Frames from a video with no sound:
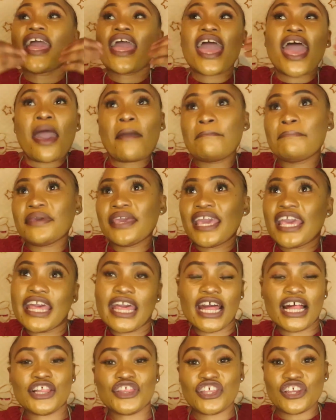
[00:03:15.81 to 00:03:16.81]

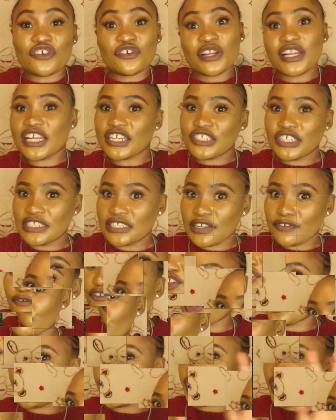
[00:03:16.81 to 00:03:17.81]
healthy relationship
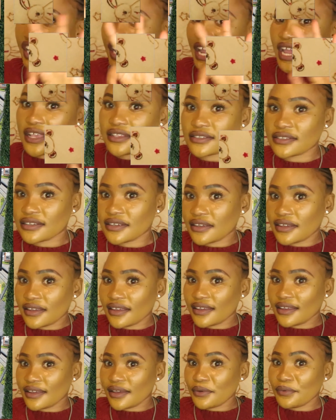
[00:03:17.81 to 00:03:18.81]
for 3 years
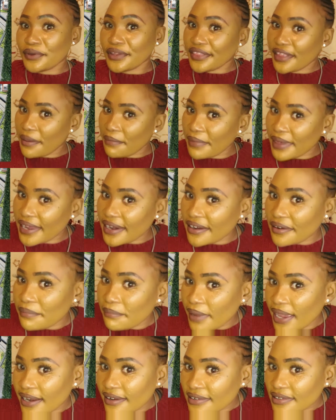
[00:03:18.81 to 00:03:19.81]
with a married
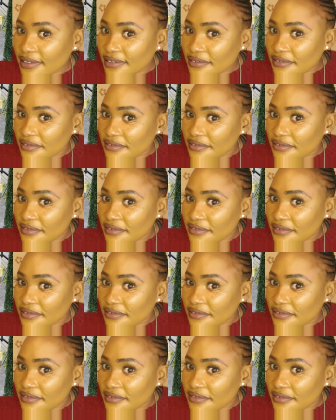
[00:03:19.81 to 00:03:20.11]
man.